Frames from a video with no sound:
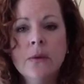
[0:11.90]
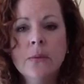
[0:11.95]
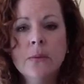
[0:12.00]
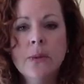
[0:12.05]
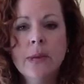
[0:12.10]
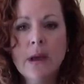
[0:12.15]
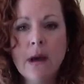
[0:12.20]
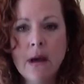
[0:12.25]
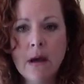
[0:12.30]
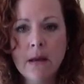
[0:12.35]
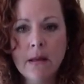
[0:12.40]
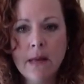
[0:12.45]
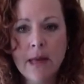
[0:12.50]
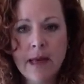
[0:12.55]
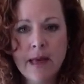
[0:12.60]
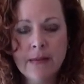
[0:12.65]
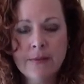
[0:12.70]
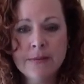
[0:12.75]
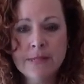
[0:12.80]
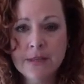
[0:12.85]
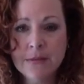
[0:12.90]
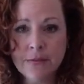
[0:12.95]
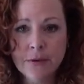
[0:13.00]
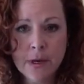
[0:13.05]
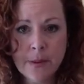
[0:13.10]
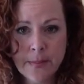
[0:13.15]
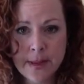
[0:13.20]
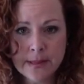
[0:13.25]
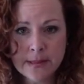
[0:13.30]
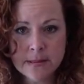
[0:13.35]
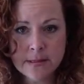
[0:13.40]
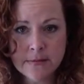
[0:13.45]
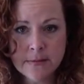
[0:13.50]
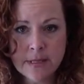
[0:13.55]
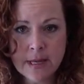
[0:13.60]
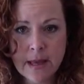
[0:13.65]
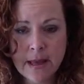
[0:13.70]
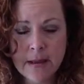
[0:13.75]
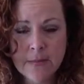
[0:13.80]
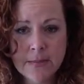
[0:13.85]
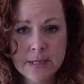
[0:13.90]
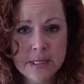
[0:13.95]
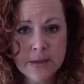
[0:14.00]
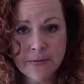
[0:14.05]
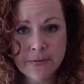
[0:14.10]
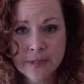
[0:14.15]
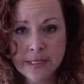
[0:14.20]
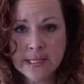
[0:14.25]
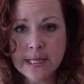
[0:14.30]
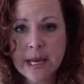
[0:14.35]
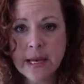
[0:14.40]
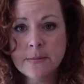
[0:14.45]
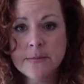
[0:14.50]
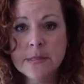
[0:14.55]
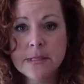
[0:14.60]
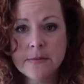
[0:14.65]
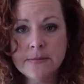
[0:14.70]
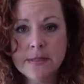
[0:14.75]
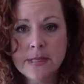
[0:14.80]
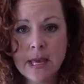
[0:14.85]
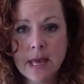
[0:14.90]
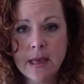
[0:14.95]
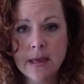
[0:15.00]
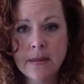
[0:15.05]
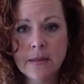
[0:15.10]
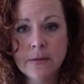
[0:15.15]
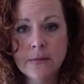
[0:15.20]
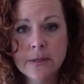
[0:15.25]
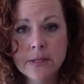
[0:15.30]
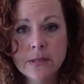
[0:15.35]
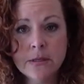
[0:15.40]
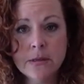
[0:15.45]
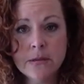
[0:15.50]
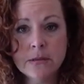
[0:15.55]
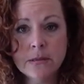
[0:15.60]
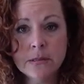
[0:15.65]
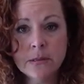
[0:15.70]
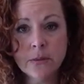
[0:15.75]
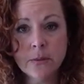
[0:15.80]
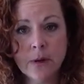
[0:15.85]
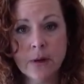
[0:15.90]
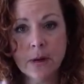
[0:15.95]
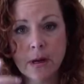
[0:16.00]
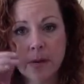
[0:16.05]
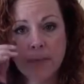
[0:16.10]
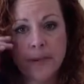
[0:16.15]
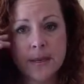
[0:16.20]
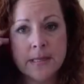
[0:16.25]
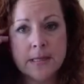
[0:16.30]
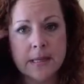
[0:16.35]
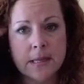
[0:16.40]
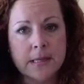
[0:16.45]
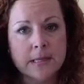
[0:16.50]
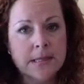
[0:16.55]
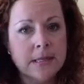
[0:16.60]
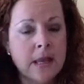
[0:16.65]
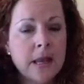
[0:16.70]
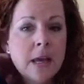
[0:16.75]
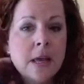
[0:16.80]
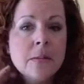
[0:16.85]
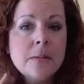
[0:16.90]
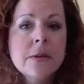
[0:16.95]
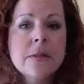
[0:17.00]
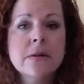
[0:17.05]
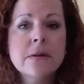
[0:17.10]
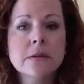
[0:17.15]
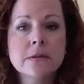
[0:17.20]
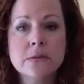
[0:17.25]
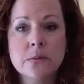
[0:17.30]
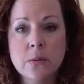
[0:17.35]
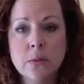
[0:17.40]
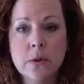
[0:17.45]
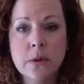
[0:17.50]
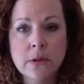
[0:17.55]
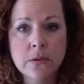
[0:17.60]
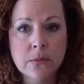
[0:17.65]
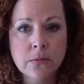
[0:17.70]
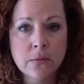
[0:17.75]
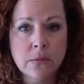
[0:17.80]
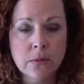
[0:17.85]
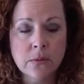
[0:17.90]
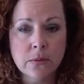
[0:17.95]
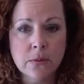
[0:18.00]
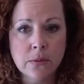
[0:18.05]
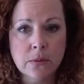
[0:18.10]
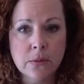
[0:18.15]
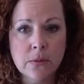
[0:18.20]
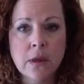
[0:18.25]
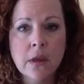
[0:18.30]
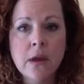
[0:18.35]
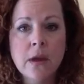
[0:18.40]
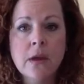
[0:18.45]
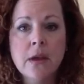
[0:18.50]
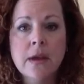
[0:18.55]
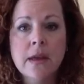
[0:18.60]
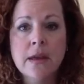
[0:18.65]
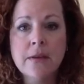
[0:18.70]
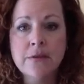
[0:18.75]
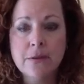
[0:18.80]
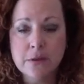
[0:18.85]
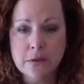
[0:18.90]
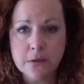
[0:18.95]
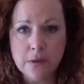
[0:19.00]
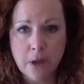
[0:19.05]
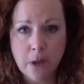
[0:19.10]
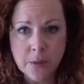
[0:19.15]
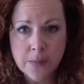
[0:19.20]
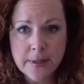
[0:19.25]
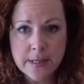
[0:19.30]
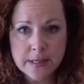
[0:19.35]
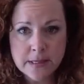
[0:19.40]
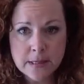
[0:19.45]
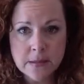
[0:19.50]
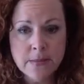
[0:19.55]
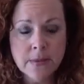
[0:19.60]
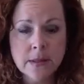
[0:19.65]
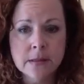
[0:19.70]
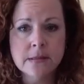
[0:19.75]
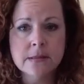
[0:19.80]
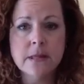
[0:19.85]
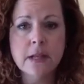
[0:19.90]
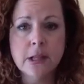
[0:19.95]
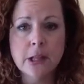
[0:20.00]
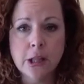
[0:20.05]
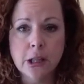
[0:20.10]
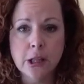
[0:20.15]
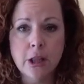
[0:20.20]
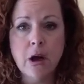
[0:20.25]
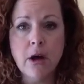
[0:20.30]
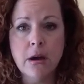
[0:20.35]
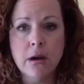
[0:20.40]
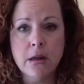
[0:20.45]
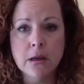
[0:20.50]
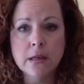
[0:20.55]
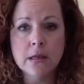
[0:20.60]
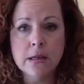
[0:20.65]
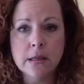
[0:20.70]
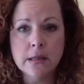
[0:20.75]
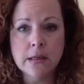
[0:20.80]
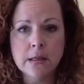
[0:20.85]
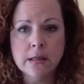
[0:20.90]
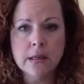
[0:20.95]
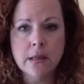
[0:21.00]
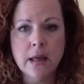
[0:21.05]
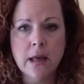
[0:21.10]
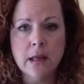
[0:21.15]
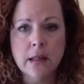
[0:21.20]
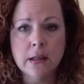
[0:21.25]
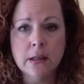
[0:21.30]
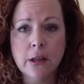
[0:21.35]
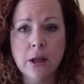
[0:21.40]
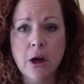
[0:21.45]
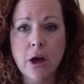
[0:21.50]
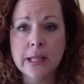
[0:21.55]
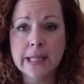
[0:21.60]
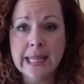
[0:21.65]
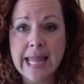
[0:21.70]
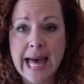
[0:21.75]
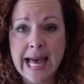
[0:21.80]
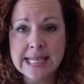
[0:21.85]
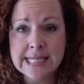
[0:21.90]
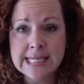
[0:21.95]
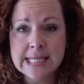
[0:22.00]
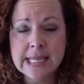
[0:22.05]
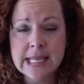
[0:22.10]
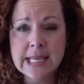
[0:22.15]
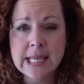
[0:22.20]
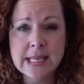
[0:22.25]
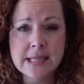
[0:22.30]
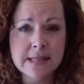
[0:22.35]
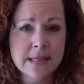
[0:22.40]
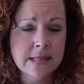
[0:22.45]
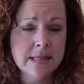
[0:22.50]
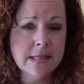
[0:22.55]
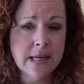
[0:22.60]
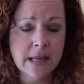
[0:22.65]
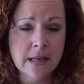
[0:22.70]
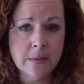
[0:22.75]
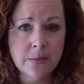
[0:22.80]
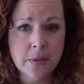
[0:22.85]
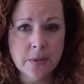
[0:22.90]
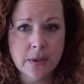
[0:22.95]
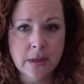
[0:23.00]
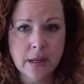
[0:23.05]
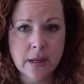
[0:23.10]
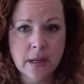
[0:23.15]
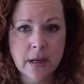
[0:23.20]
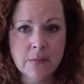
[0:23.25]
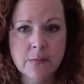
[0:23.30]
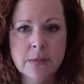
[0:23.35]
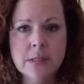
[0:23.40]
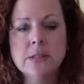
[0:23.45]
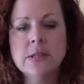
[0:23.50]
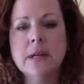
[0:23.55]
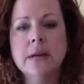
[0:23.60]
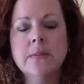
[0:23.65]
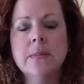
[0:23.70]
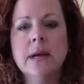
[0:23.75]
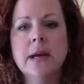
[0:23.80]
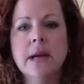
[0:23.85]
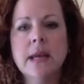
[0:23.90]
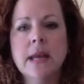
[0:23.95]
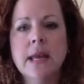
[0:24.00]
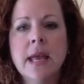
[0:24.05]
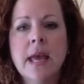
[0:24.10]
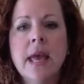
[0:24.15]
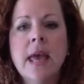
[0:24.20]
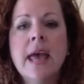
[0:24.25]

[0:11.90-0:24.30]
We all have different amounts of time and different times of day that we choose to work our business, but there's one rule if you're hoping to build a long-lasting and sustainable income with Jamberry,